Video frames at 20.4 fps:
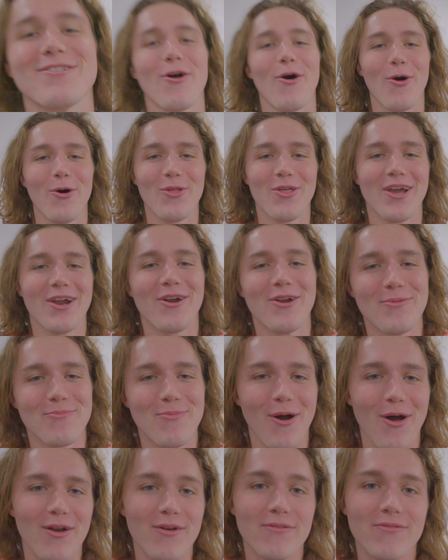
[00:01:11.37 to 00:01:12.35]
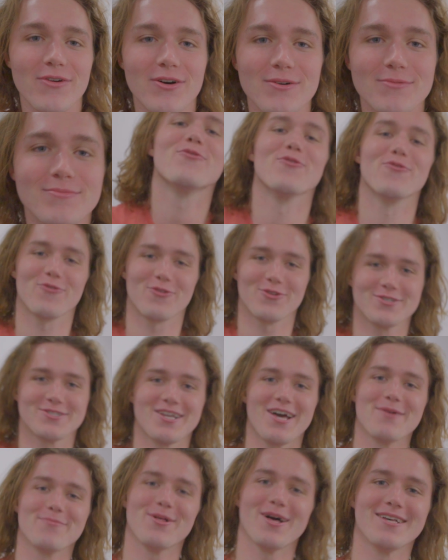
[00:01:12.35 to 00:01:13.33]
all the Harry Potter films for the first
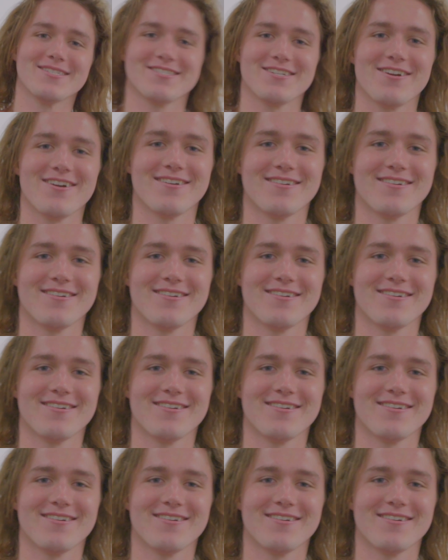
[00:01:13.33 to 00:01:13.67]
time last year.